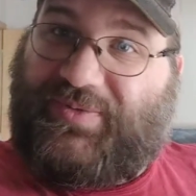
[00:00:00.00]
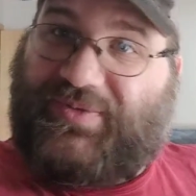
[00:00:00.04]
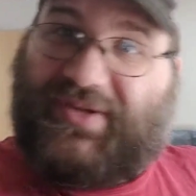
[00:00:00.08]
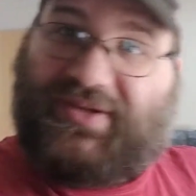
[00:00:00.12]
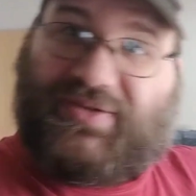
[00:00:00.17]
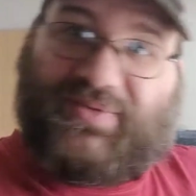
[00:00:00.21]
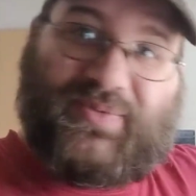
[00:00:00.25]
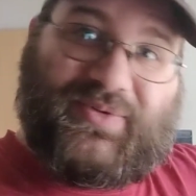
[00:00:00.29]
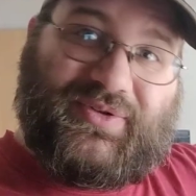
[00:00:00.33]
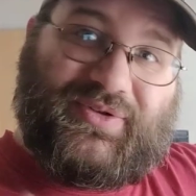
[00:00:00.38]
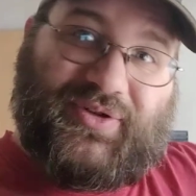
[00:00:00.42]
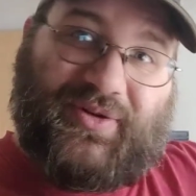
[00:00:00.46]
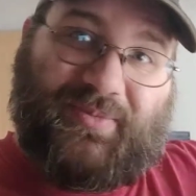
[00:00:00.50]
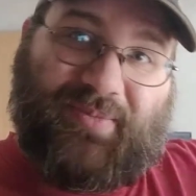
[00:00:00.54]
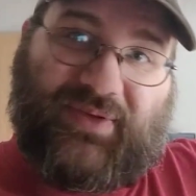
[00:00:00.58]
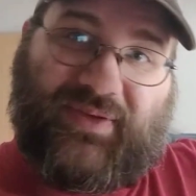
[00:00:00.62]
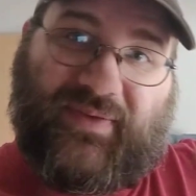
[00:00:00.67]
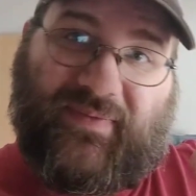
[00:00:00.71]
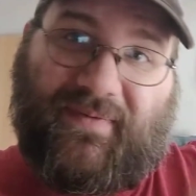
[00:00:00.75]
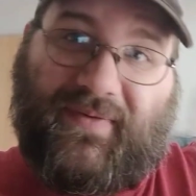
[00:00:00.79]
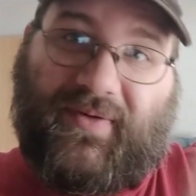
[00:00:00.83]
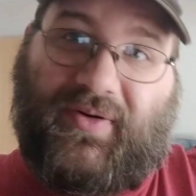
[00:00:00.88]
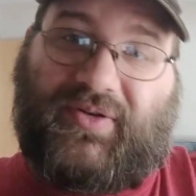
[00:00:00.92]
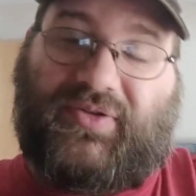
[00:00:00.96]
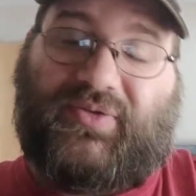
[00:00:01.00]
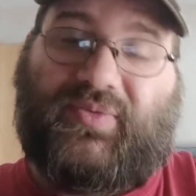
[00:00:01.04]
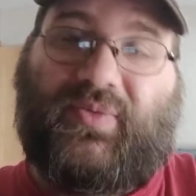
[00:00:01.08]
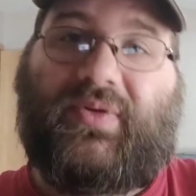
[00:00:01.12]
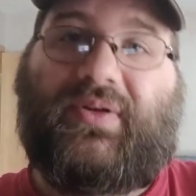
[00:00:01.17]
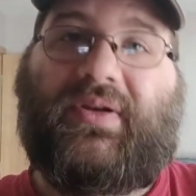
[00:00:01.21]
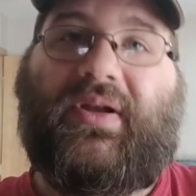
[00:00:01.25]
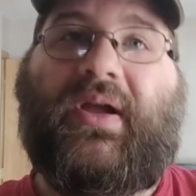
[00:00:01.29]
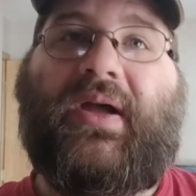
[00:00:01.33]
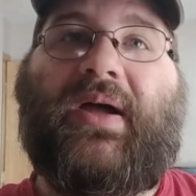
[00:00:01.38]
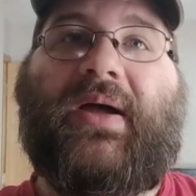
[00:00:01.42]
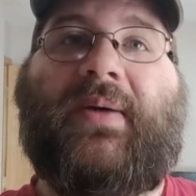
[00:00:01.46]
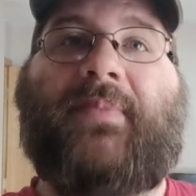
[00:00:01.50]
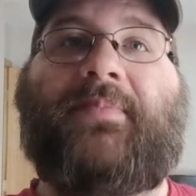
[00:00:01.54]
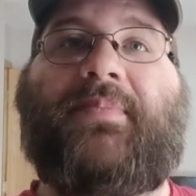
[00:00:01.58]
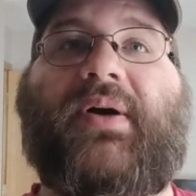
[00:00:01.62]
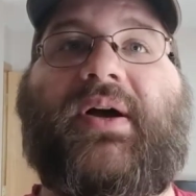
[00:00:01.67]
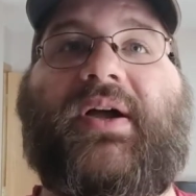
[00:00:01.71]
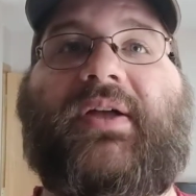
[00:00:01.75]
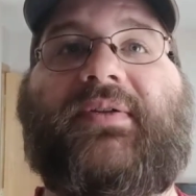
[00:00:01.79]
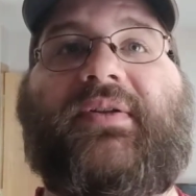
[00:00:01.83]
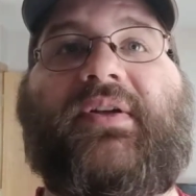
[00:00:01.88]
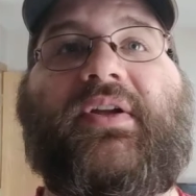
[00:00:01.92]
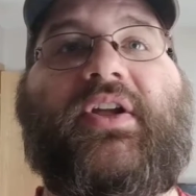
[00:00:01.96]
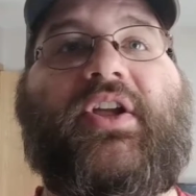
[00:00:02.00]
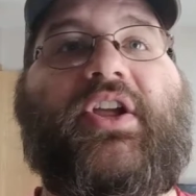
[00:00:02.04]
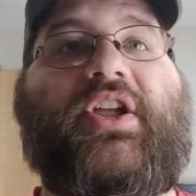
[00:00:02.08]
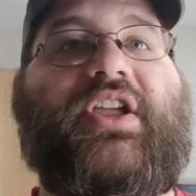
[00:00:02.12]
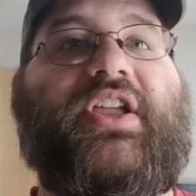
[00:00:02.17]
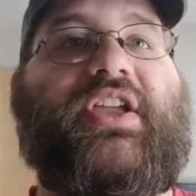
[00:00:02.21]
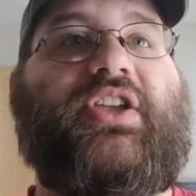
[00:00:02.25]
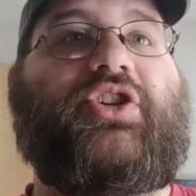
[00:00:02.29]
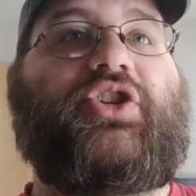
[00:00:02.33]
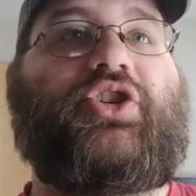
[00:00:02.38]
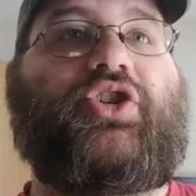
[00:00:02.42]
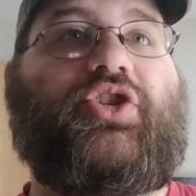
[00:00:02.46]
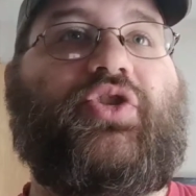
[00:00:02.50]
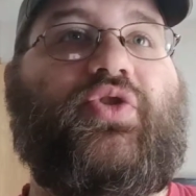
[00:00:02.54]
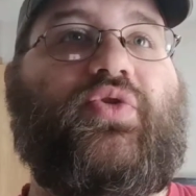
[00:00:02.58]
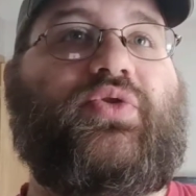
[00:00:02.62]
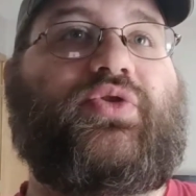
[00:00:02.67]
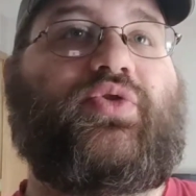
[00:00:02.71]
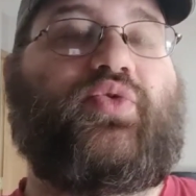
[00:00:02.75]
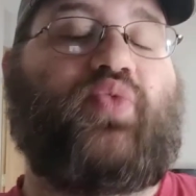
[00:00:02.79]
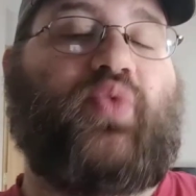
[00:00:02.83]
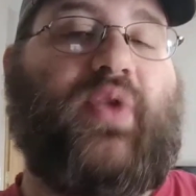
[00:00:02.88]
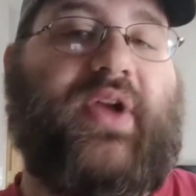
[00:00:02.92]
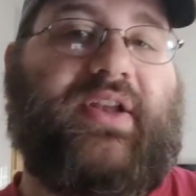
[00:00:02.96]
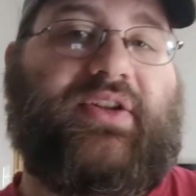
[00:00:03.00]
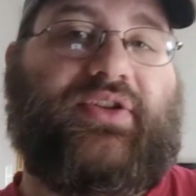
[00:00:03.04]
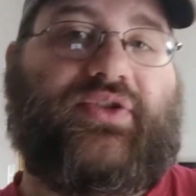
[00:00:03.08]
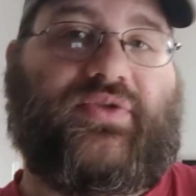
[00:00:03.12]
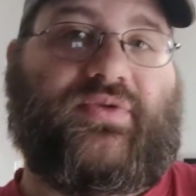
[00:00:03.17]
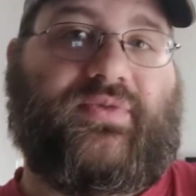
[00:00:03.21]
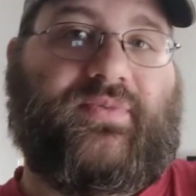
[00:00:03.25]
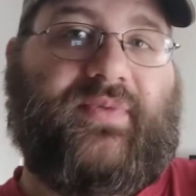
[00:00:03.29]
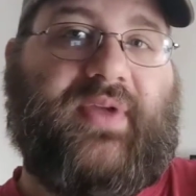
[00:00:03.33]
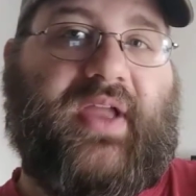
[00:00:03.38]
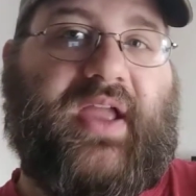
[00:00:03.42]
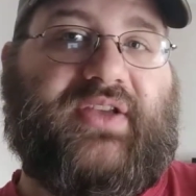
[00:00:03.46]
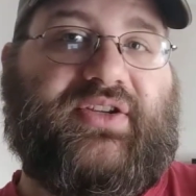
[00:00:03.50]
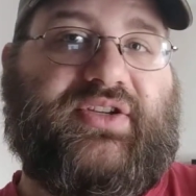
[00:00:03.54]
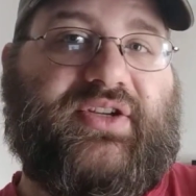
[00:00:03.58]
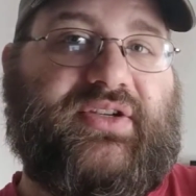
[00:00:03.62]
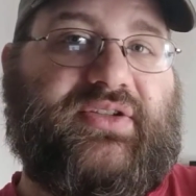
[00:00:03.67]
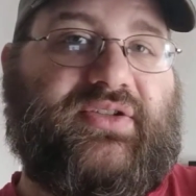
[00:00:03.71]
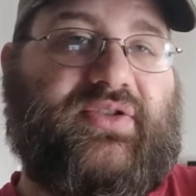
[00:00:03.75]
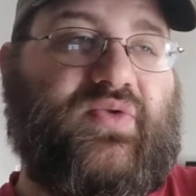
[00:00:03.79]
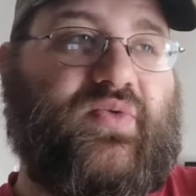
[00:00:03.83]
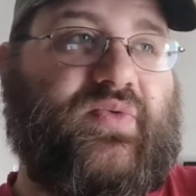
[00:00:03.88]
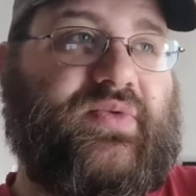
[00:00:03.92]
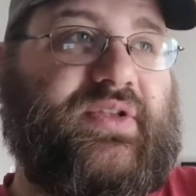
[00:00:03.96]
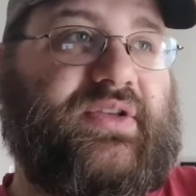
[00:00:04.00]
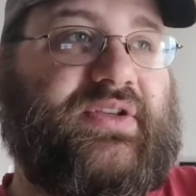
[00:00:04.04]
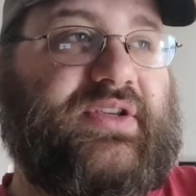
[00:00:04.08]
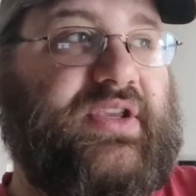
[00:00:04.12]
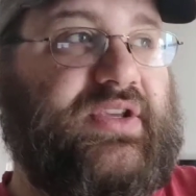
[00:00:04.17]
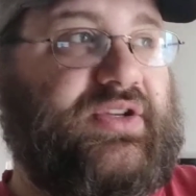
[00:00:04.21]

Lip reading: This one should have been the first one, but he shoots Rachel as she's doing this.